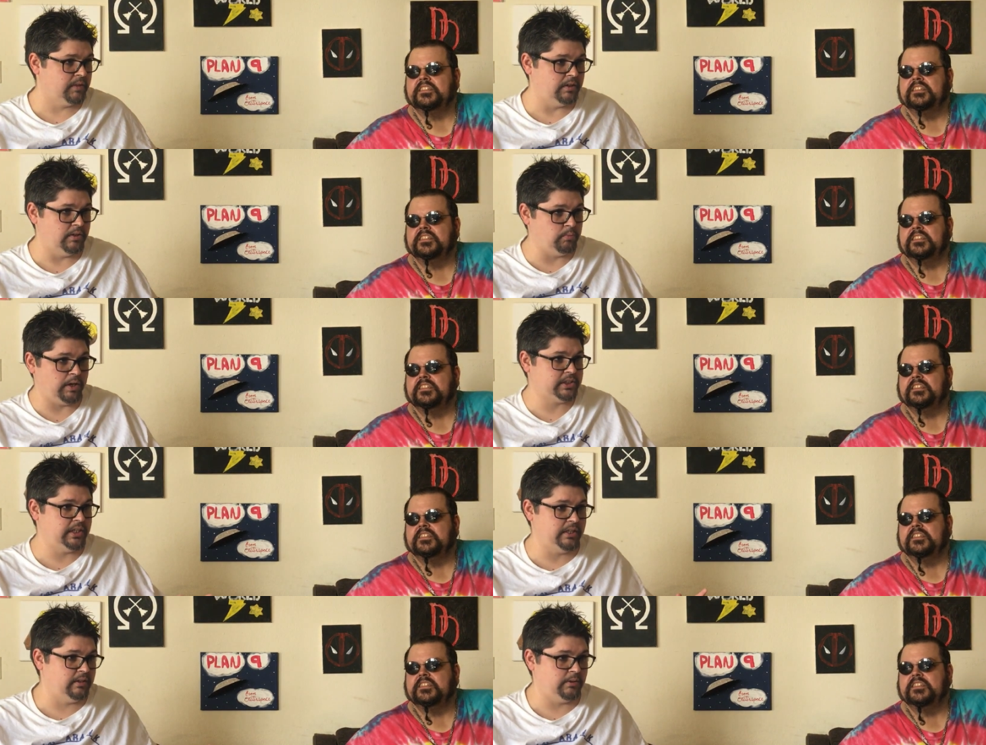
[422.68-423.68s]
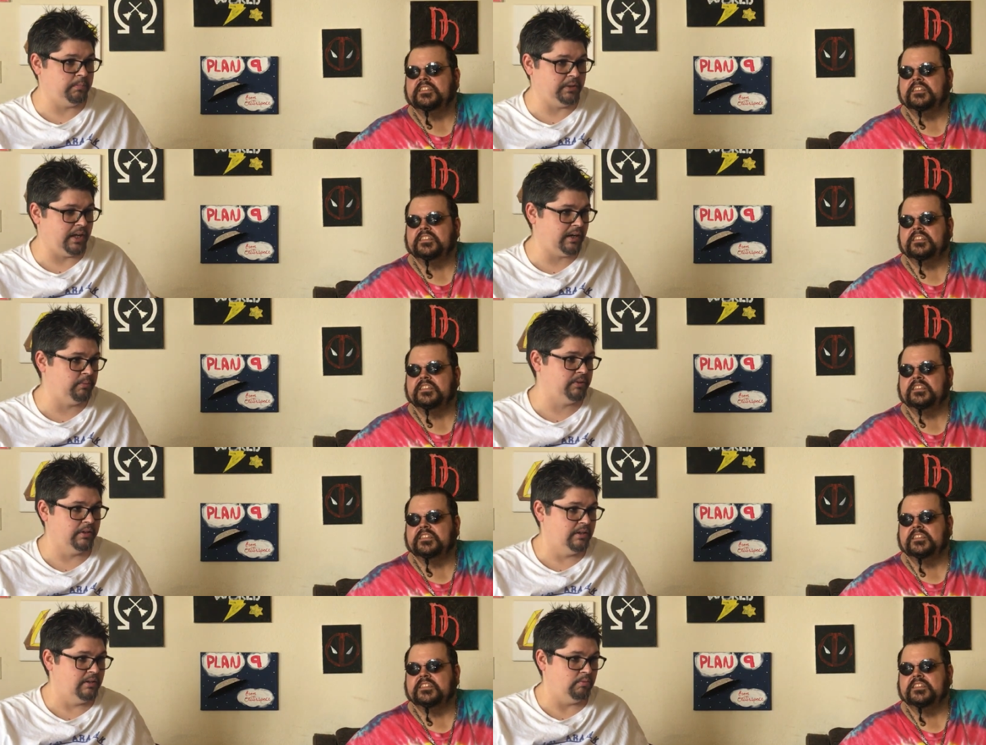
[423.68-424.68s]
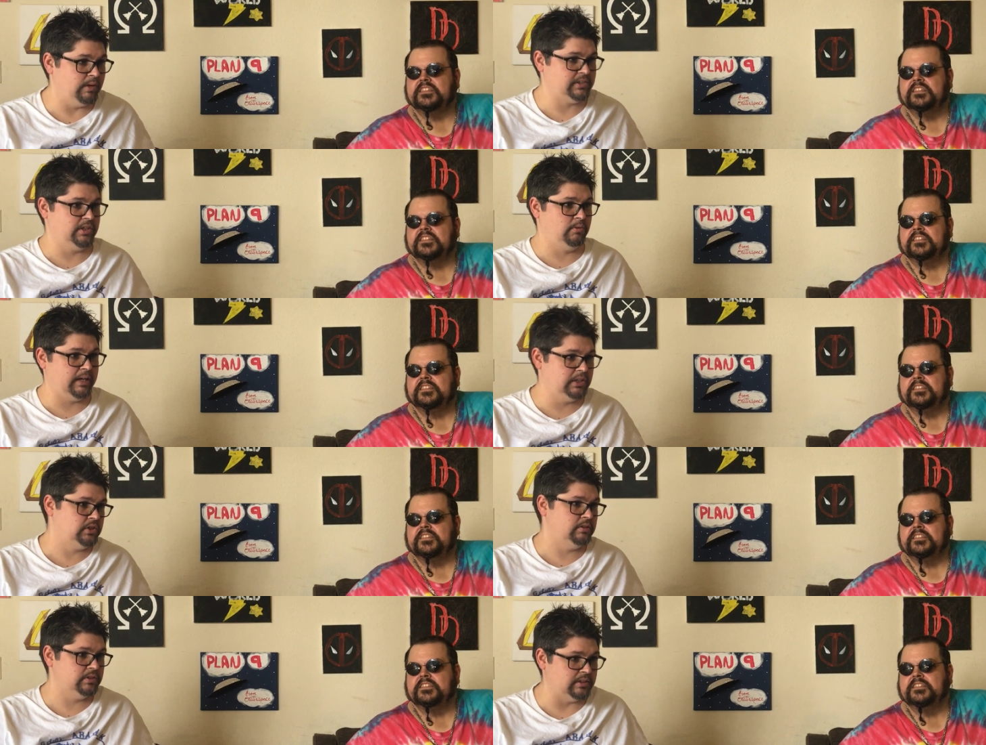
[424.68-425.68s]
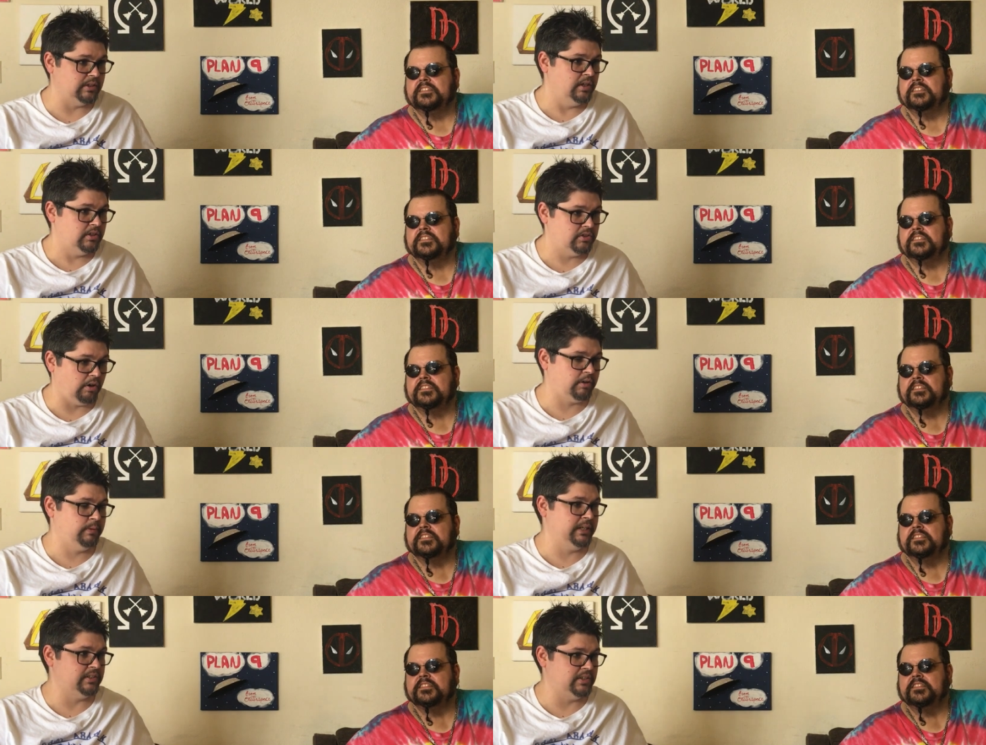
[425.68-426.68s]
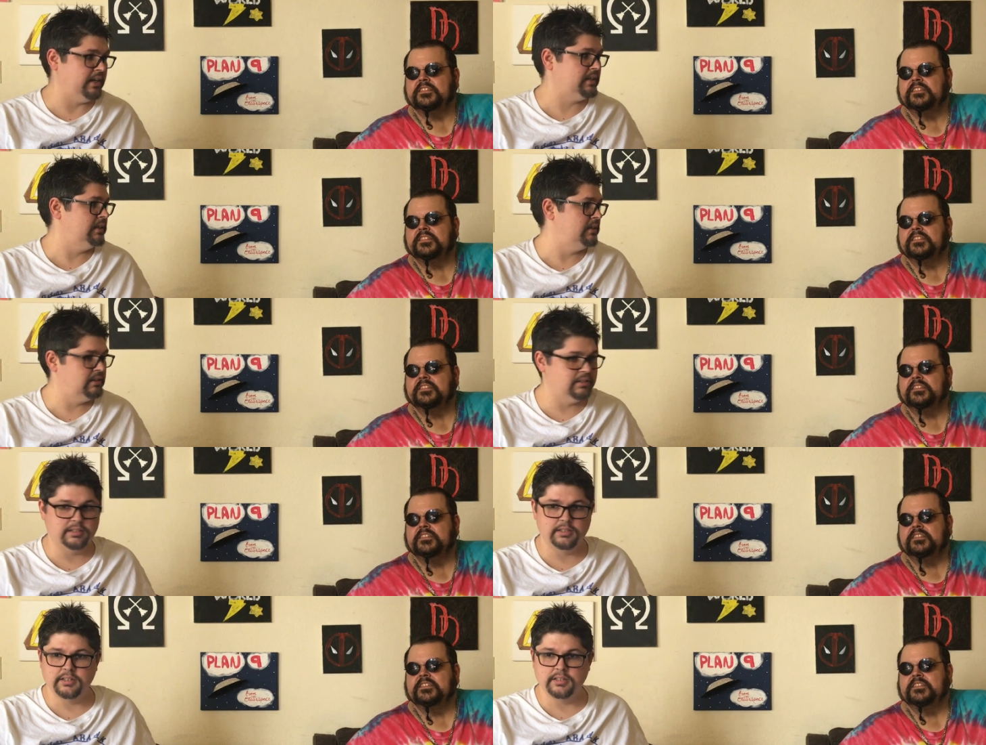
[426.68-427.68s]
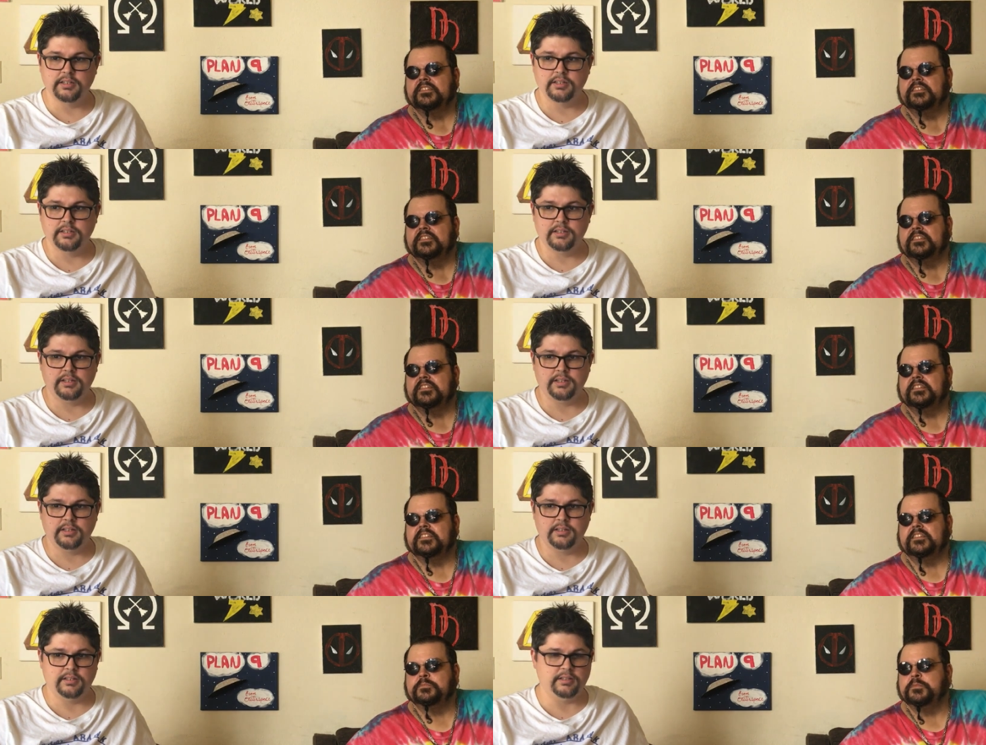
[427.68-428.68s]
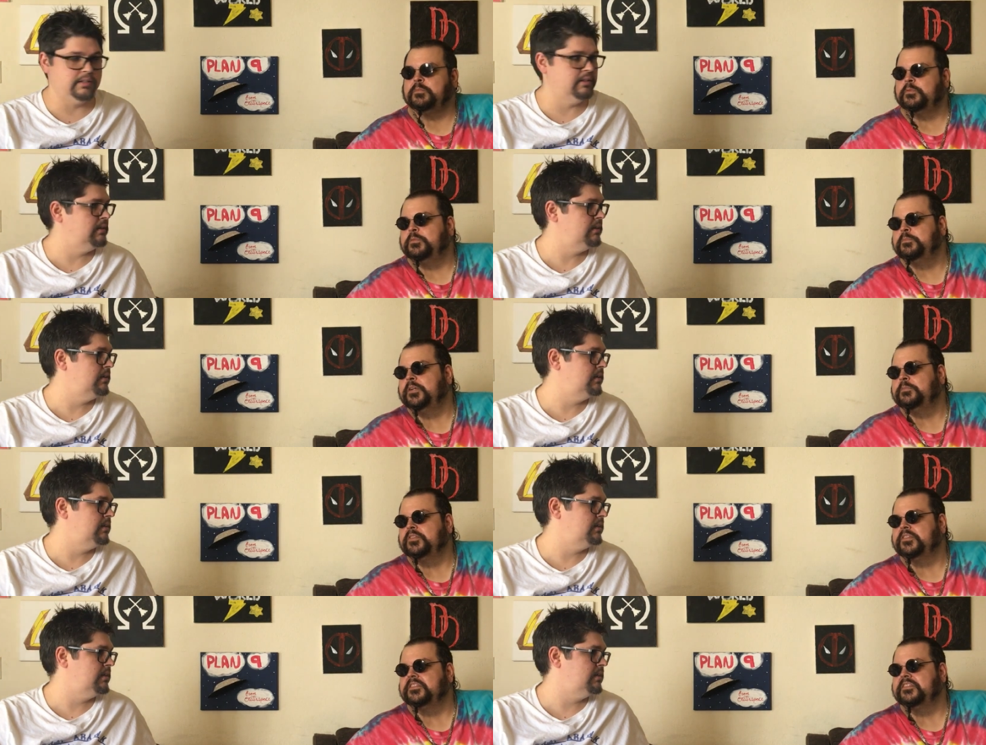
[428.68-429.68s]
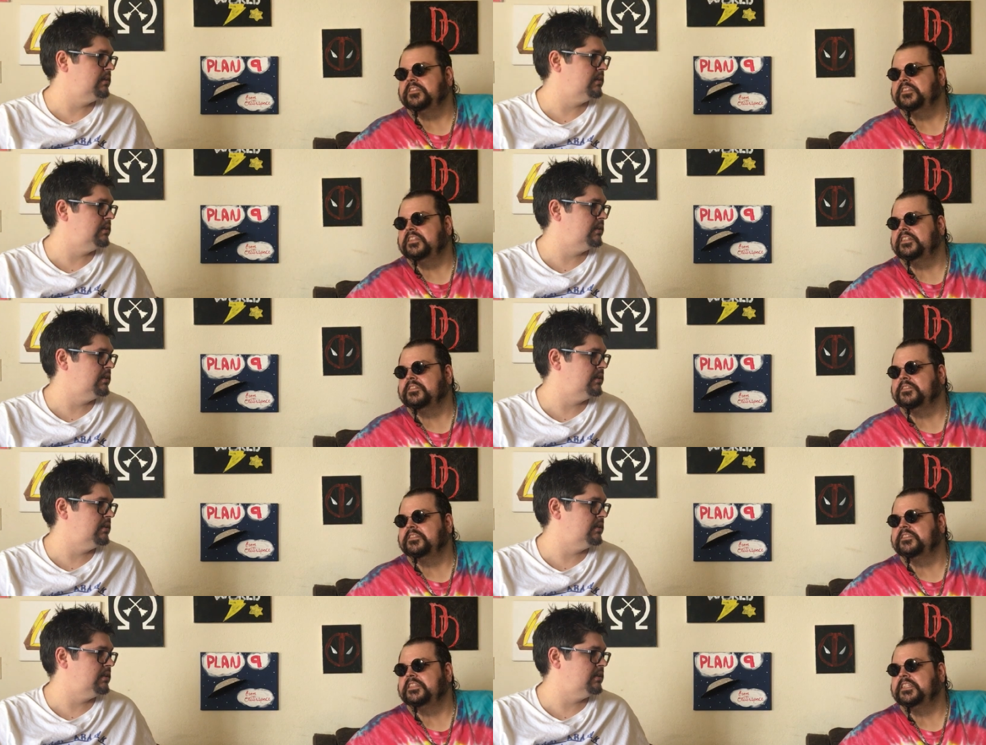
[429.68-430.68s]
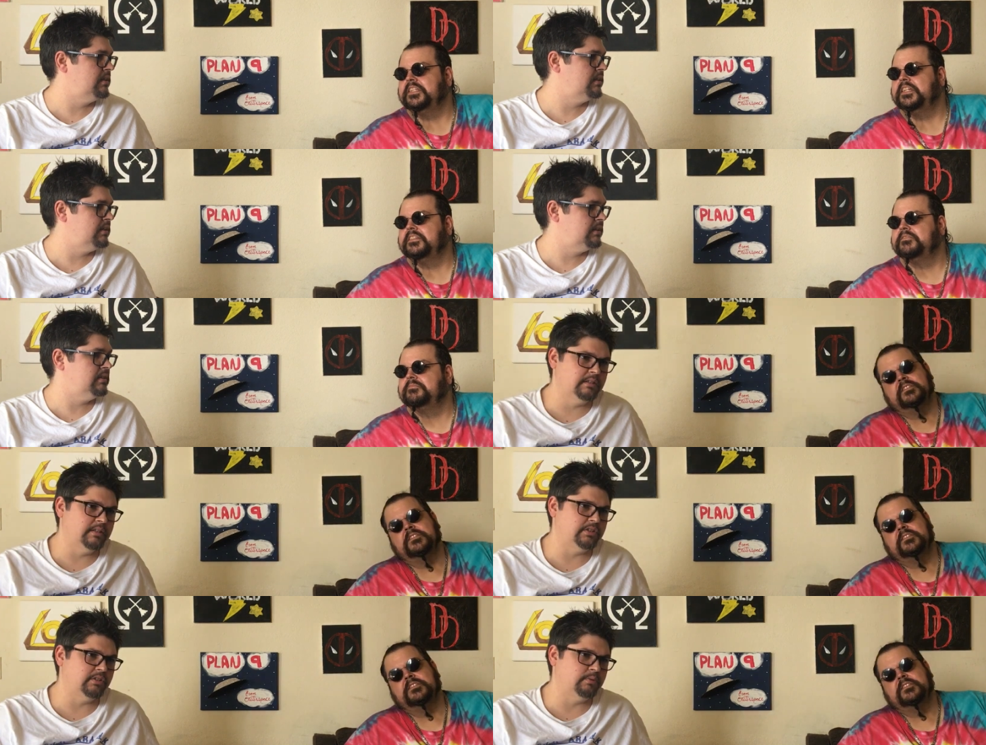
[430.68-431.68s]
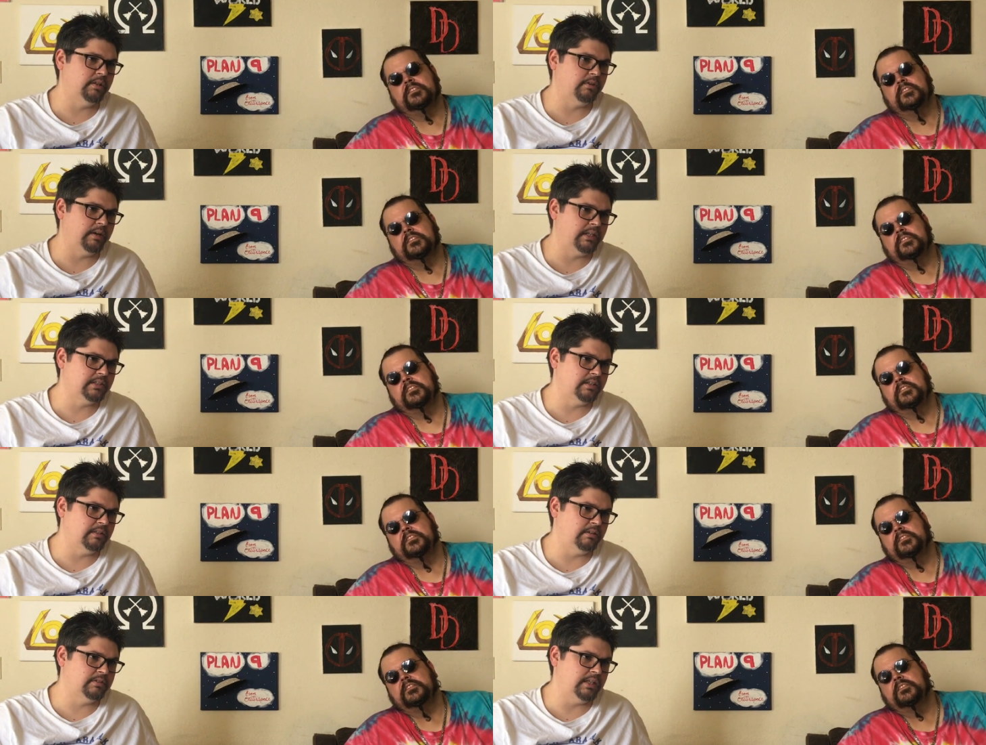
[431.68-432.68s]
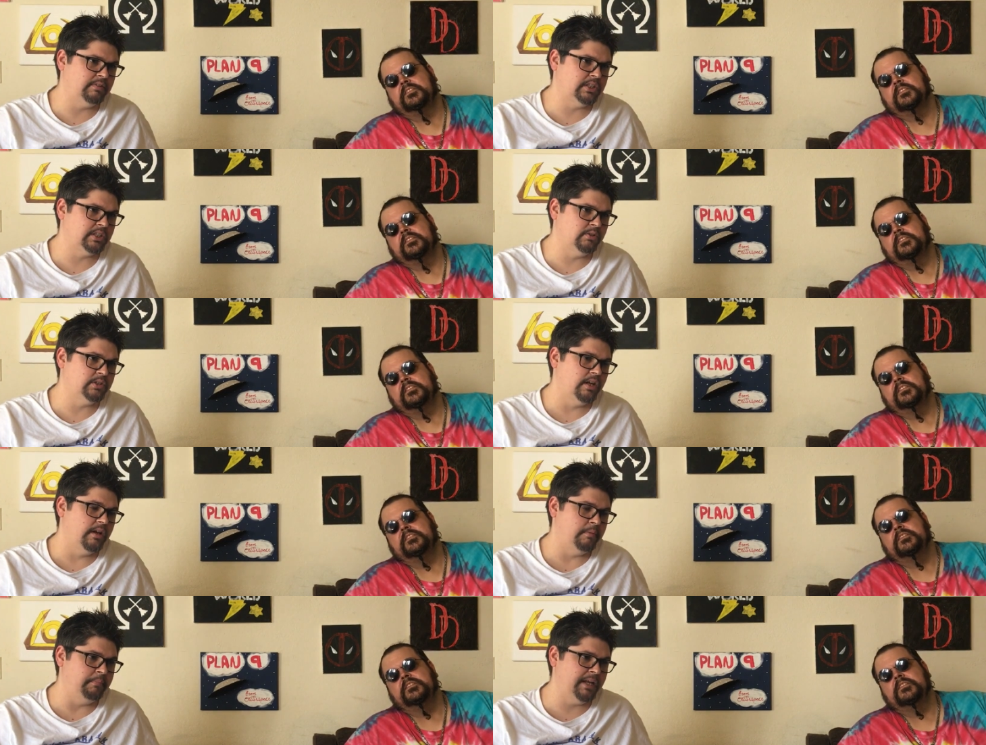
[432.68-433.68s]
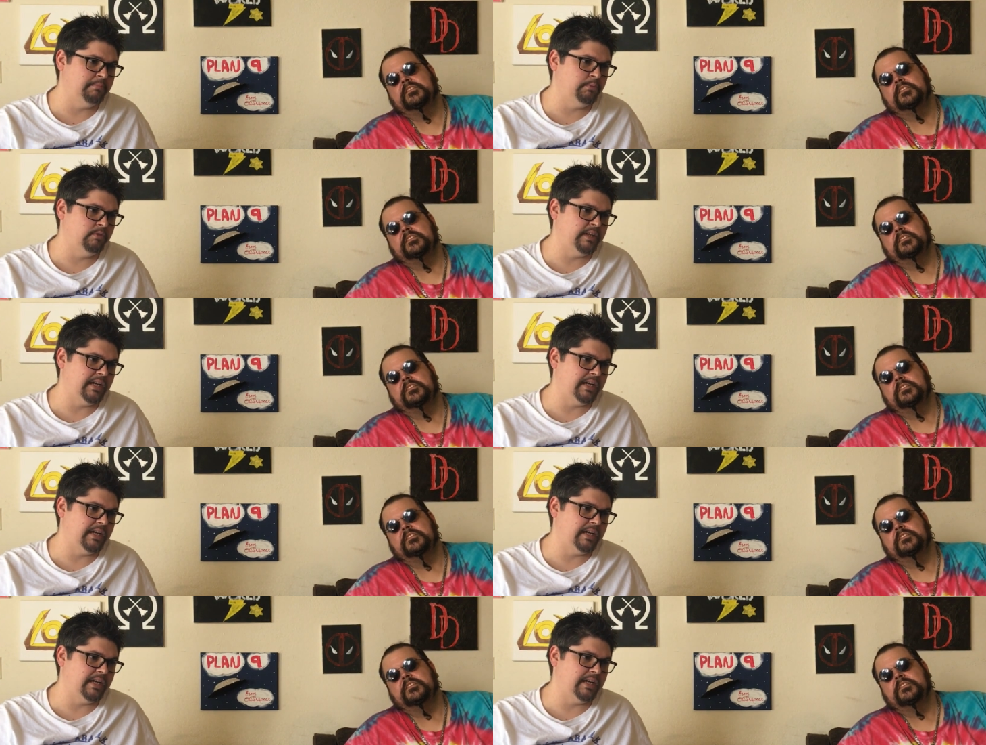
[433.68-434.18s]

Speaker 1: You'd watch it in a little block with Rescue Rangers and Darkwing Duck.
Speaker 2: Uh, I remember when mom took us to the theater to see that.
Speaker 1: They took one of the greatest TV shows, made a movie